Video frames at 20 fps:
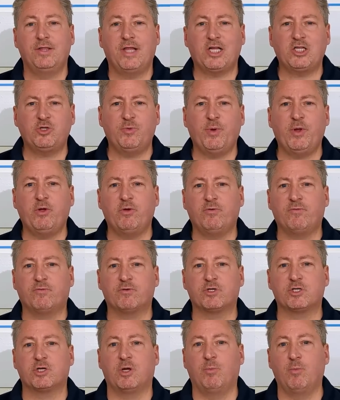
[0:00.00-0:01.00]
That should be good
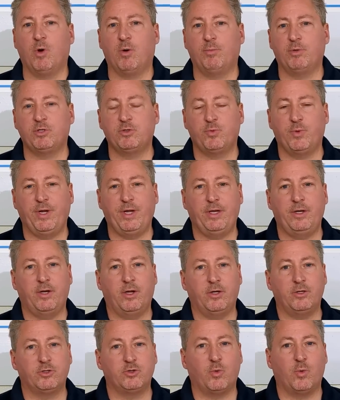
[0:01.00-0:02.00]
for somewhere between